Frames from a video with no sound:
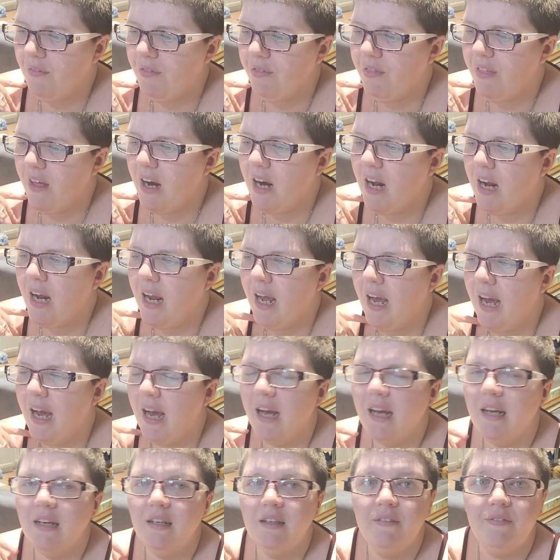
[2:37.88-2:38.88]
I
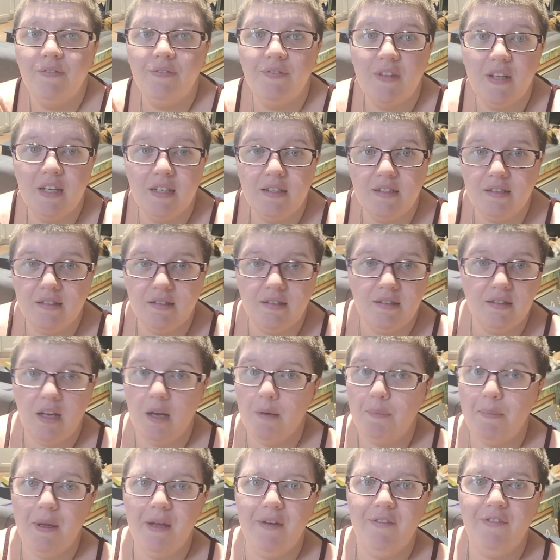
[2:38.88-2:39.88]
had this
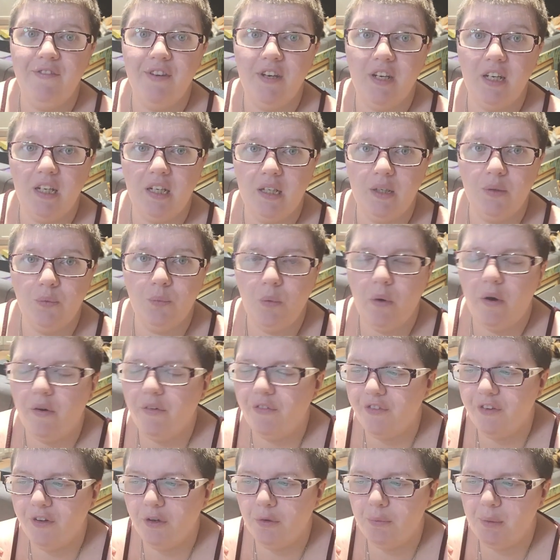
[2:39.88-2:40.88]
epiphany while
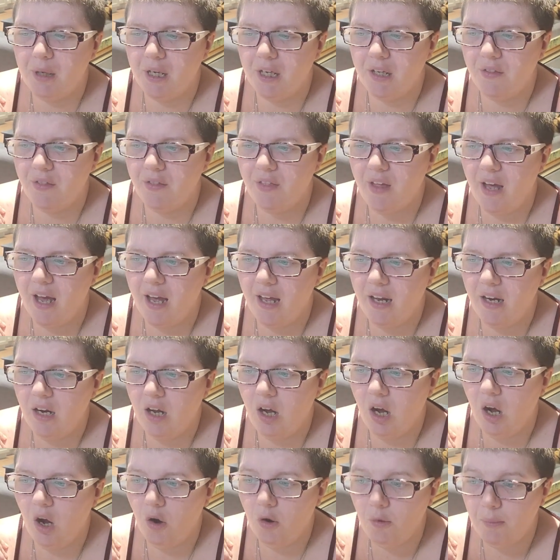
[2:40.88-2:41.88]
filming that,
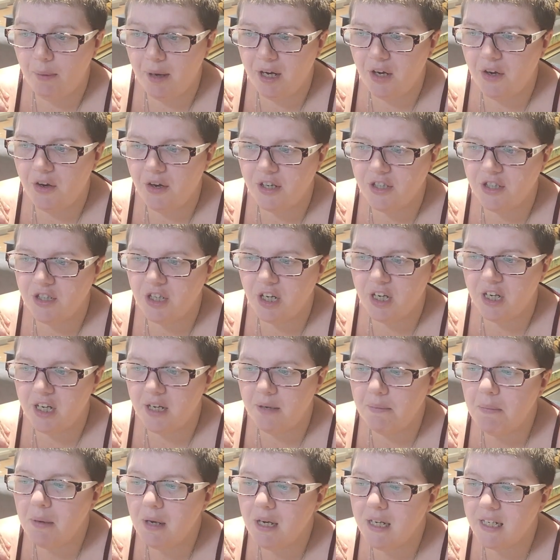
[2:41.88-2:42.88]
oh my gosh, I
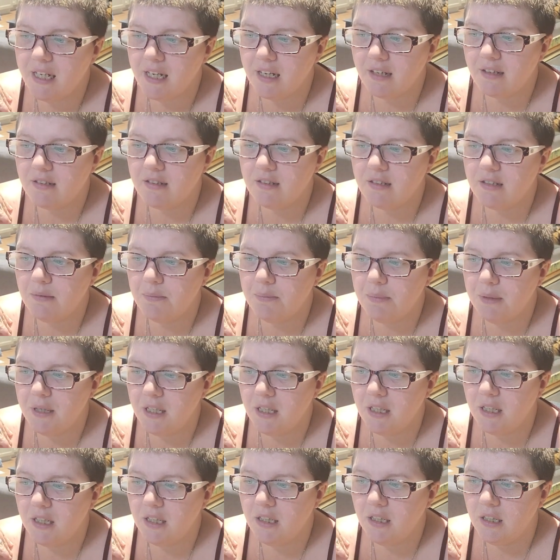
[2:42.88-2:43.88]
need my decks to
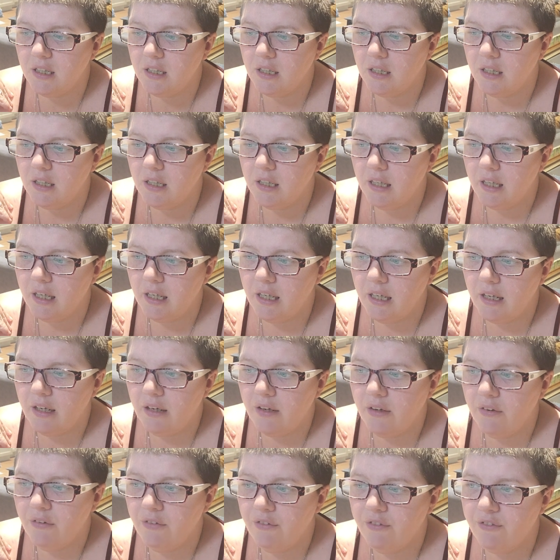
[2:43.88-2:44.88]
be
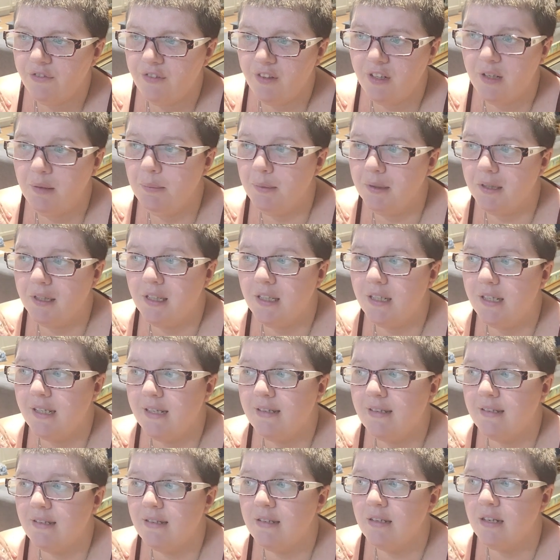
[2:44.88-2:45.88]
in
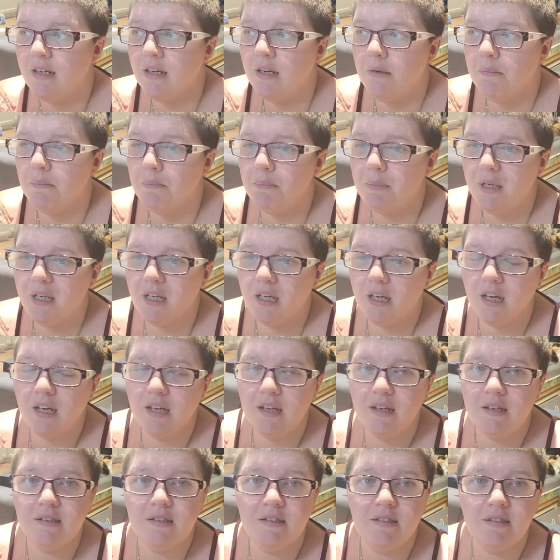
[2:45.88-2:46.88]
families
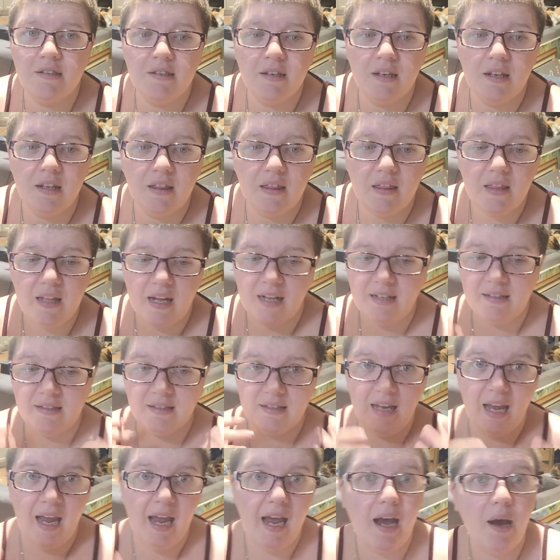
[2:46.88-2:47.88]
because
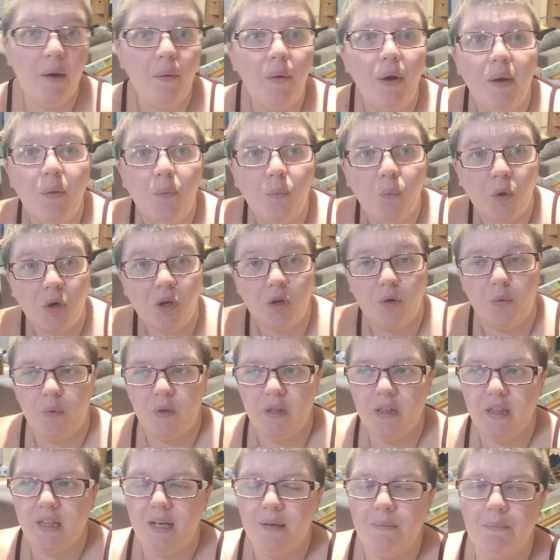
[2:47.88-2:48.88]
that's how I work
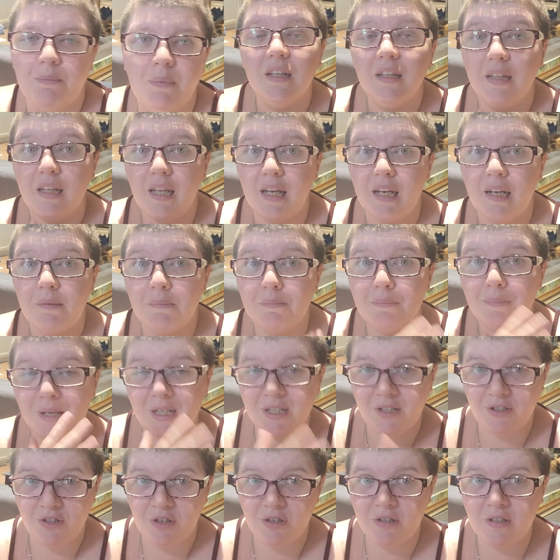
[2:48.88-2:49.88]
with them. Like my
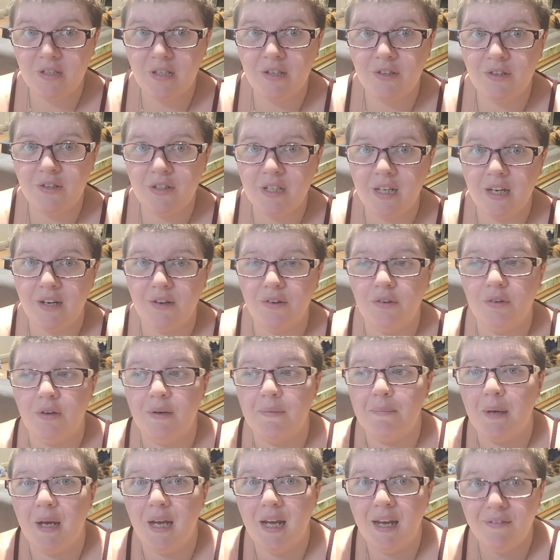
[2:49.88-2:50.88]
Starseeker Tarot
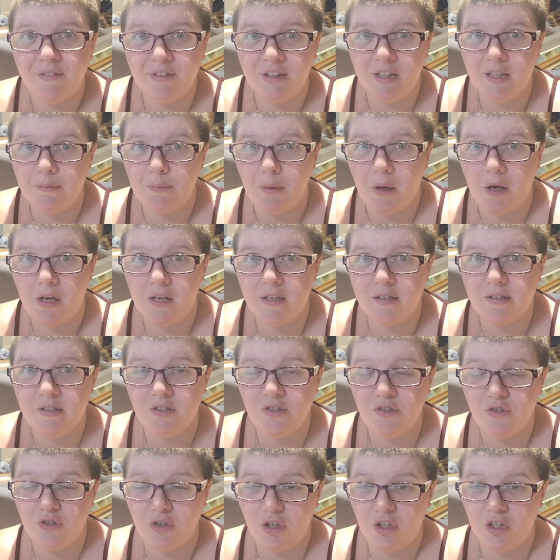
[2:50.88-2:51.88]
and my Heavenly Bodies
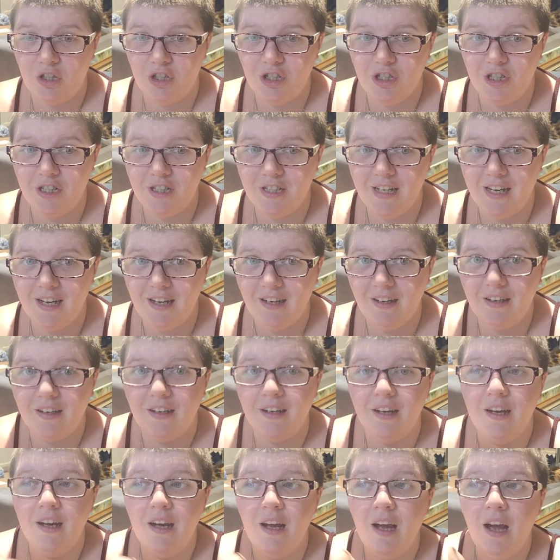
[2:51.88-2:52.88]
Astrology deck.
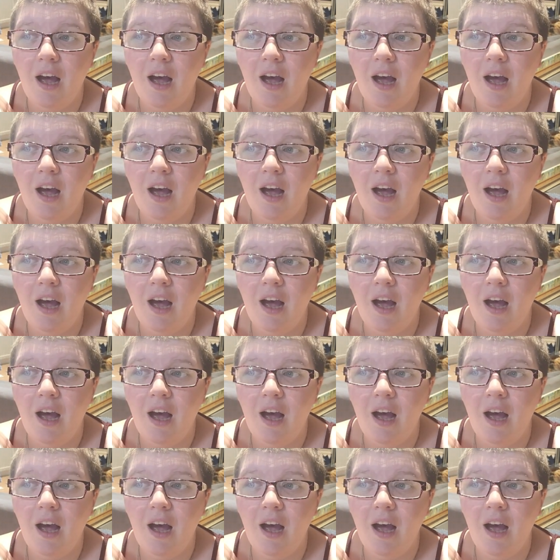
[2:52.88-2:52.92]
